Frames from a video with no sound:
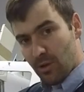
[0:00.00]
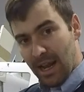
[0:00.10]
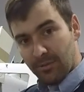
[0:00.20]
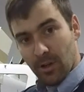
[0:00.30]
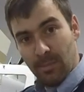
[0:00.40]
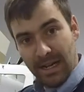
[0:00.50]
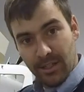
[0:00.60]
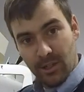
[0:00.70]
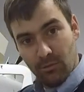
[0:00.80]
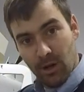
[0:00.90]
have a
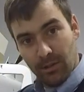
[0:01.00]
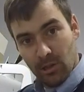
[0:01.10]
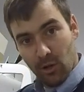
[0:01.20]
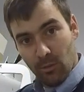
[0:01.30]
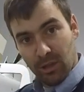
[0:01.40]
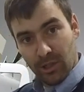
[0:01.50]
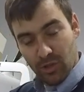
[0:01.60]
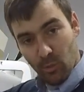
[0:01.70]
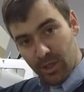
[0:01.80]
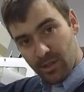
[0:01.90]
magneto run lower plugs
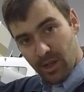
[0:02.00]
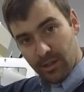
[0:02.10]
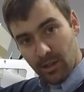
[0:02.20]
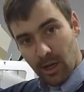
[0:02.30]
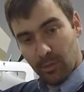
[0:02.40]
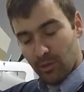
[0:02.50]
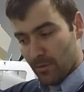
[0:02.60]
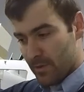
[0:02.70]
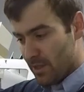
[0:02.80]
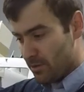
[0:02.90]
on one side and upper
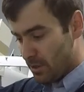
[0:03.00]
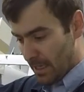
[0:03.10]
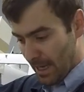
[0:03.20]
on the other,